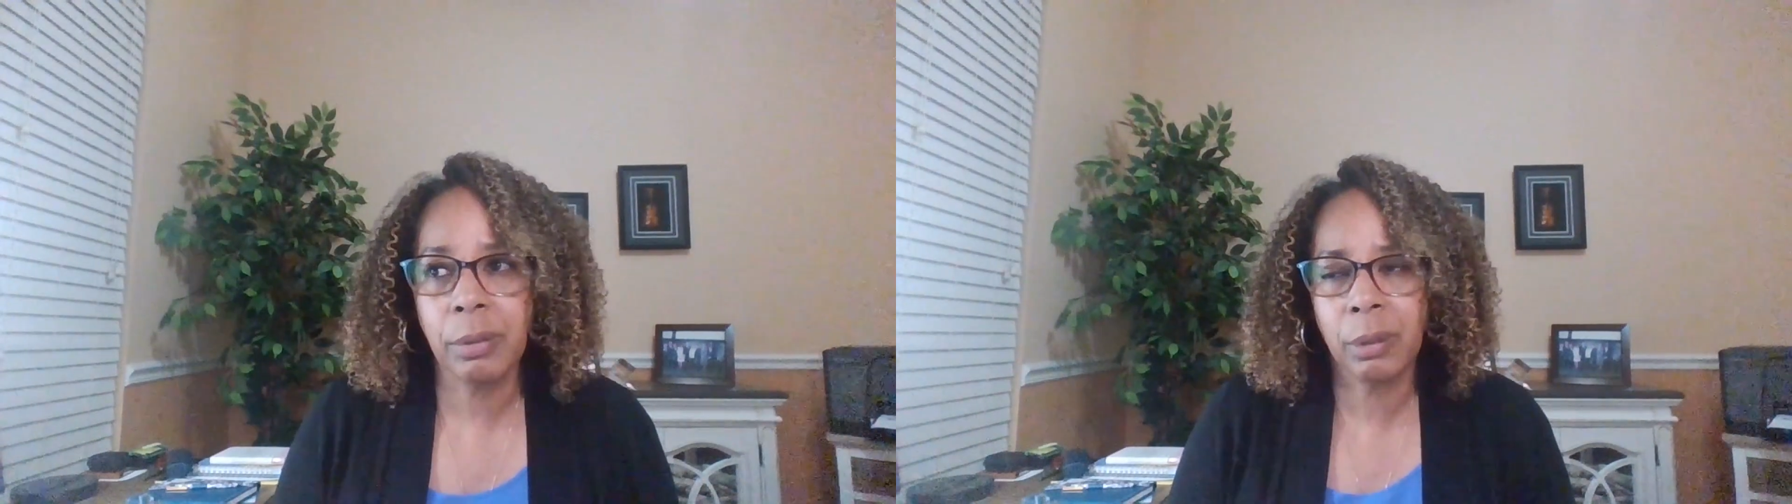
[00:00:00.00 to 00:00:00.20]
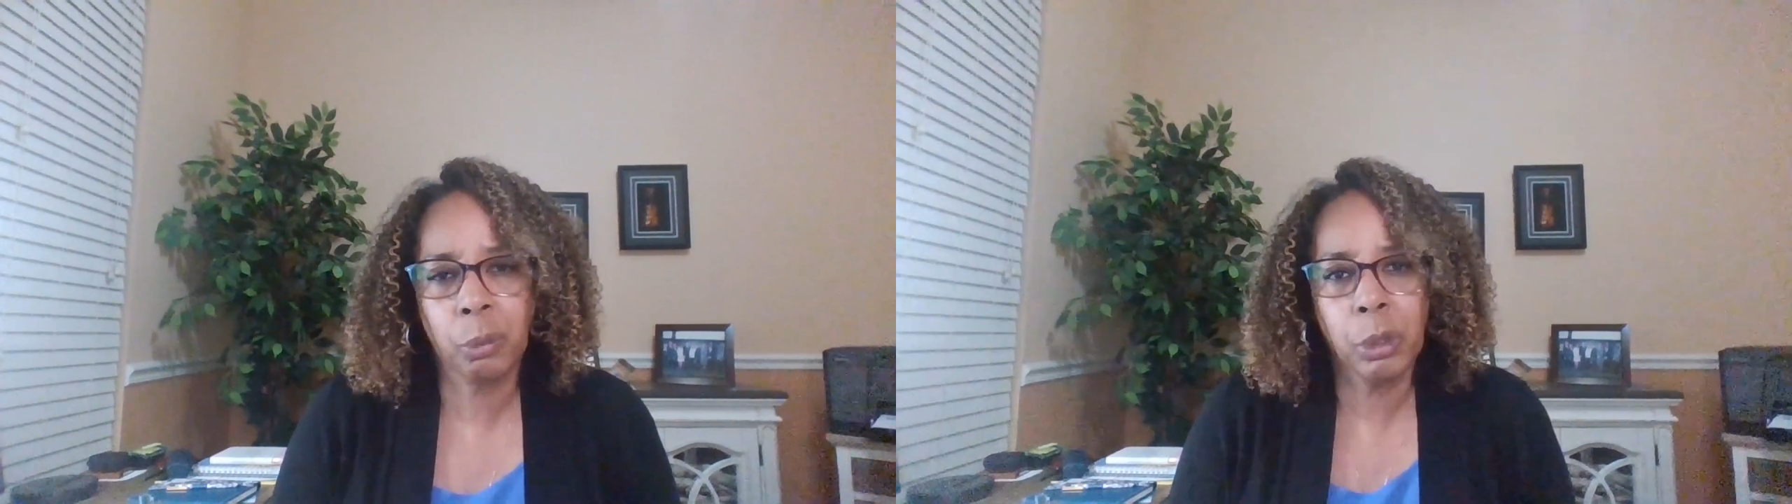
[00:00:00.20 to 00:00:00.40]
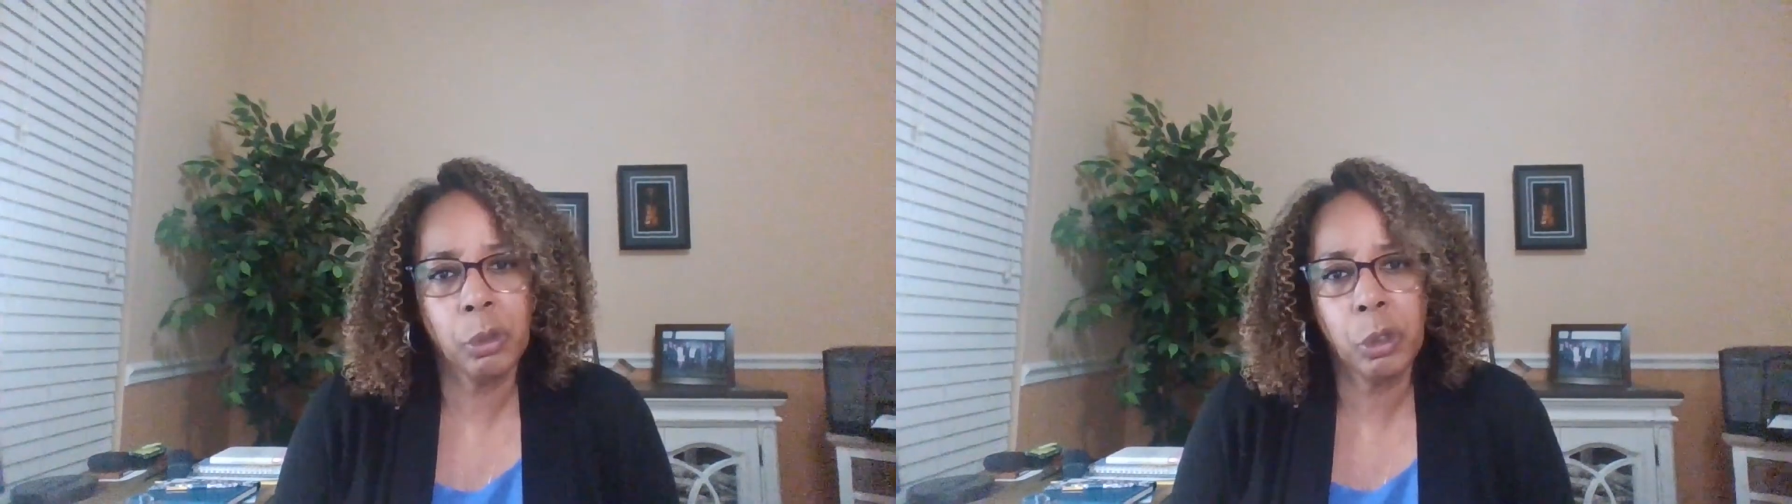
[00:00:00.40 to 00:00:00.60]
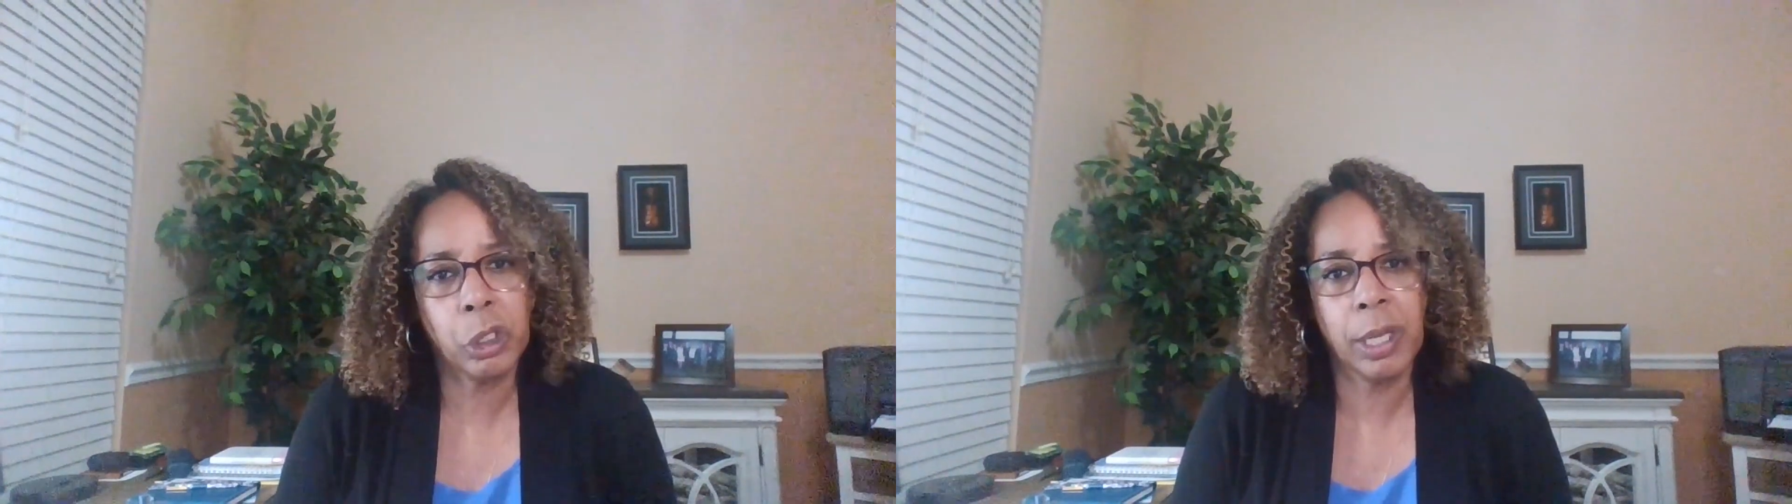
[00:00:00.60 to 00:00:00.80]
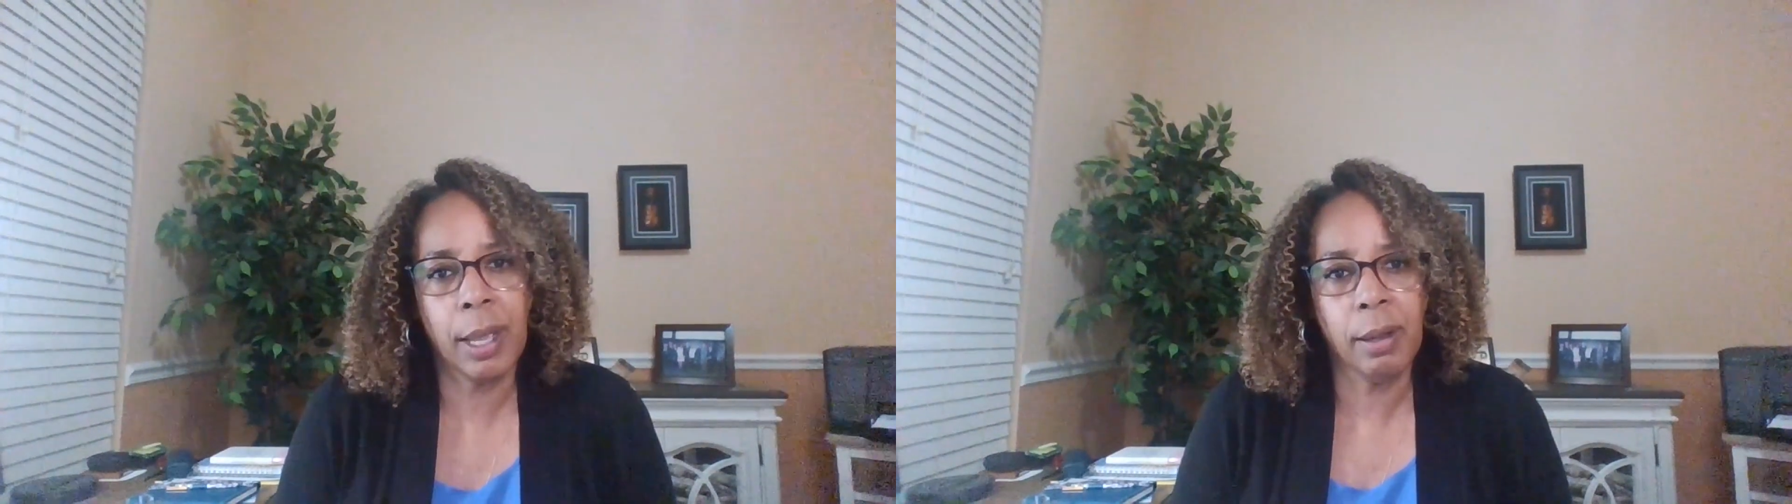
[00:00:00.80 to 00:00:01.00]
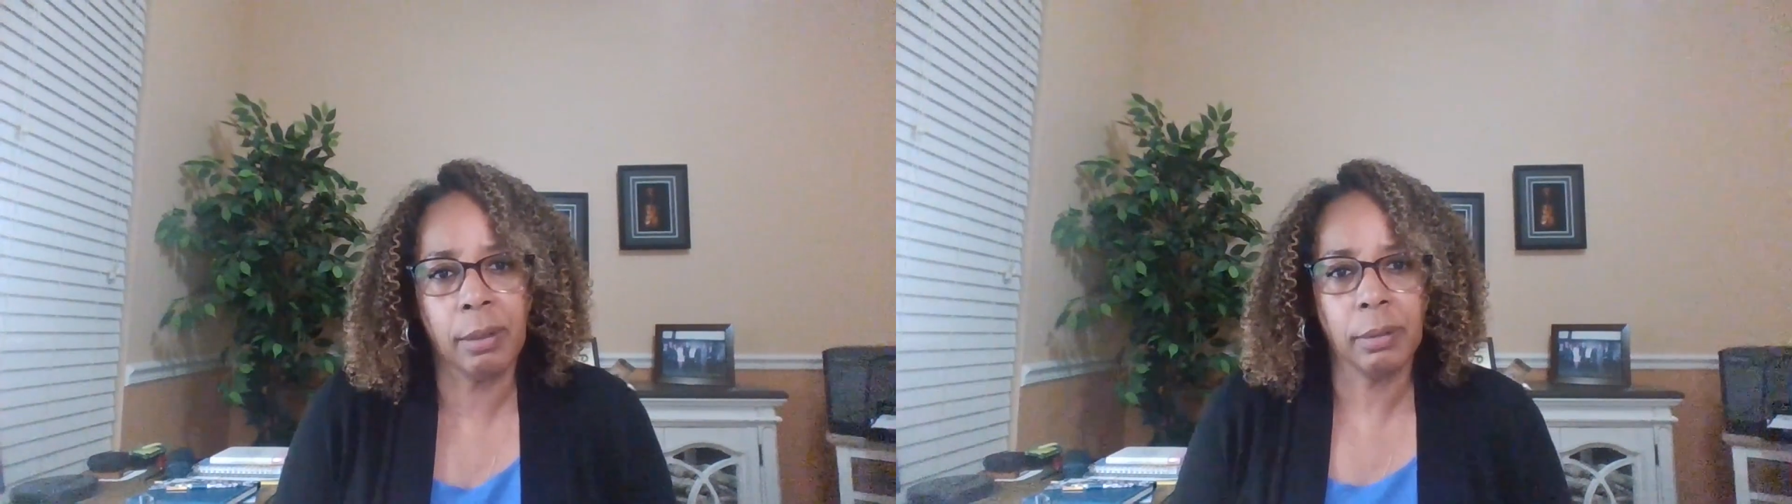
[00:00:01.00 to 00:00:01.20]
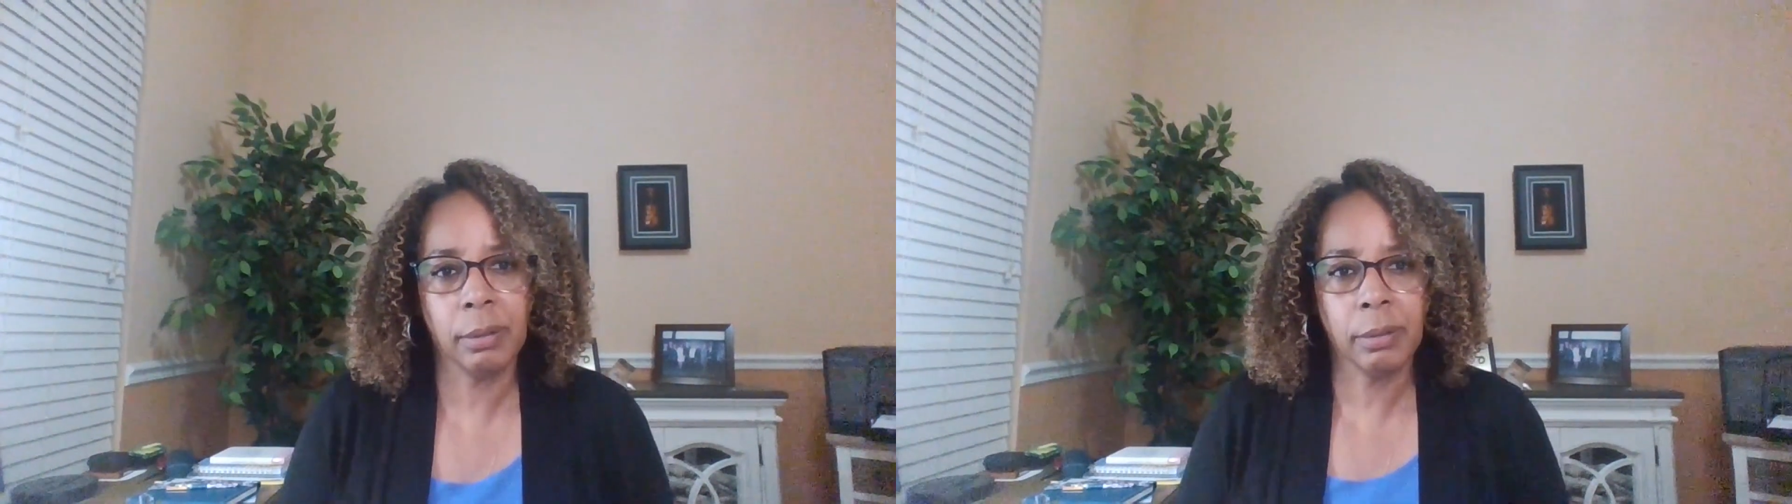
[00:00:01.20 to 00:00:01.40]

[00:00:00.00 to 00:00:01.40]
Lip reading: real Shanell.